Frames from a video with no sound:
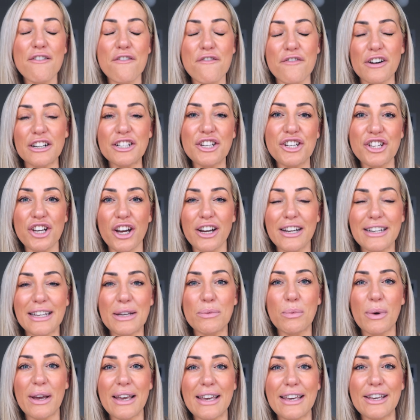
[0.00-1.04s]
fresh shiny
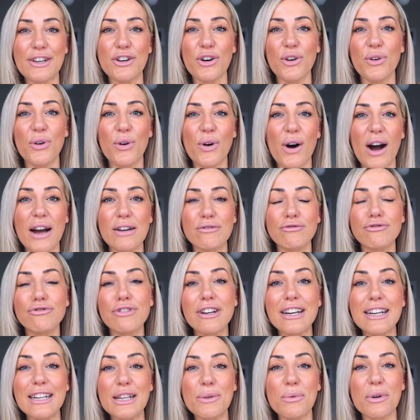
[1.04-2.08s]
week, or I
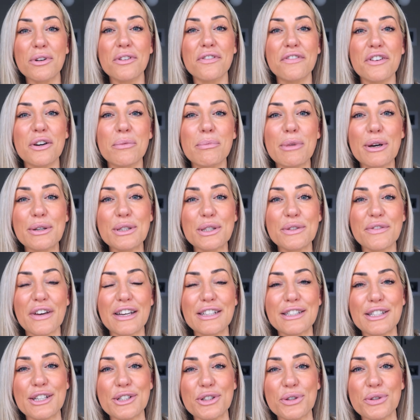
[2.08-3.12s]
really want to feel
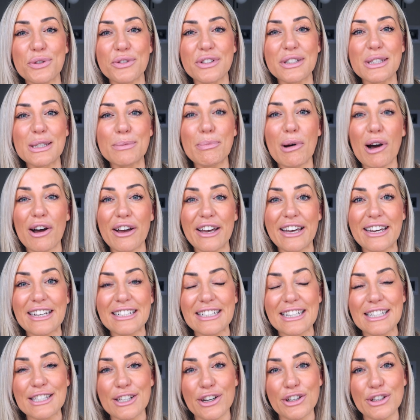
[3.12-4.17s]
motivated or
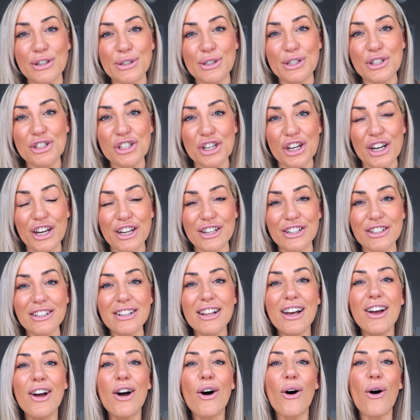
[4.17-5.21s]
inspired, is I use a
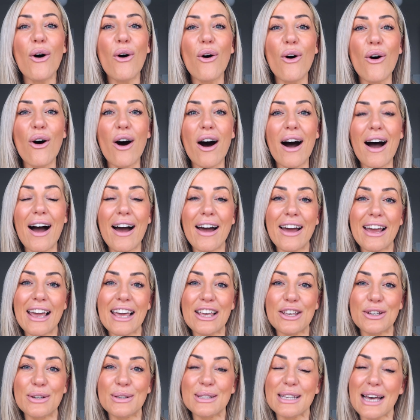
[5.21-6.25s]
journal or I
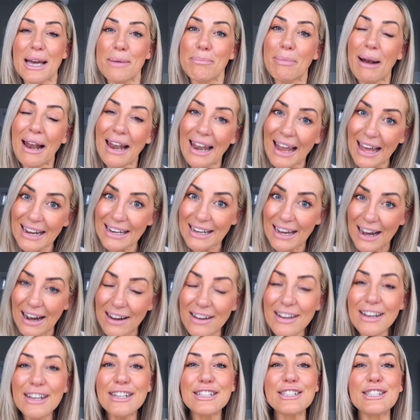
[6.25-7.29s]
use a planner.
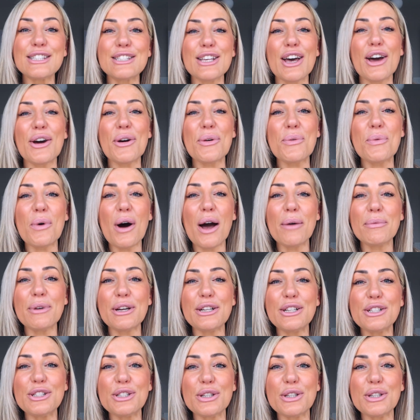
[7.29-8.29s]
So what I'm going